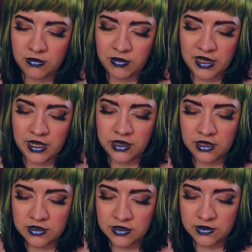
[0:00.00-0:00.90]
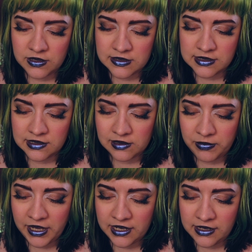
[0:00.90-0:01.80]
apply that to this little
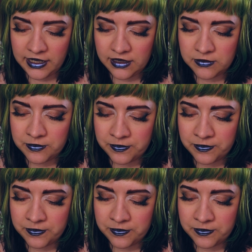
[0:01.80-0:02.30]
pad here.